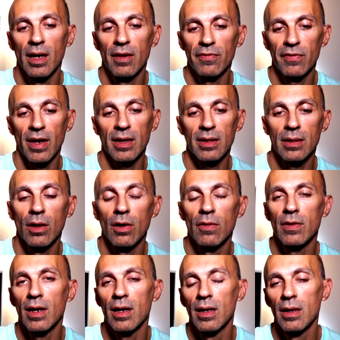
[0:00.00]
affect the
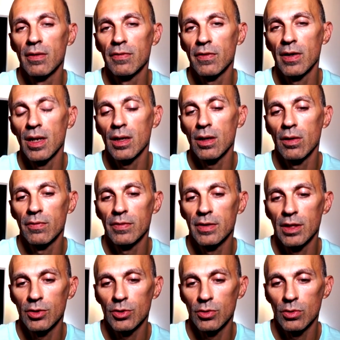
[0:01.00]
overall feeling of
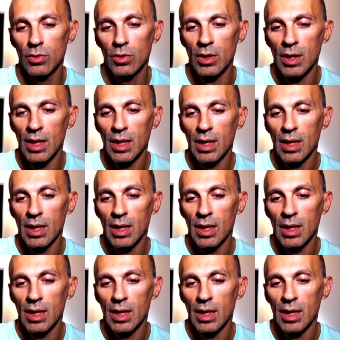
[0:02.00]
the shoe.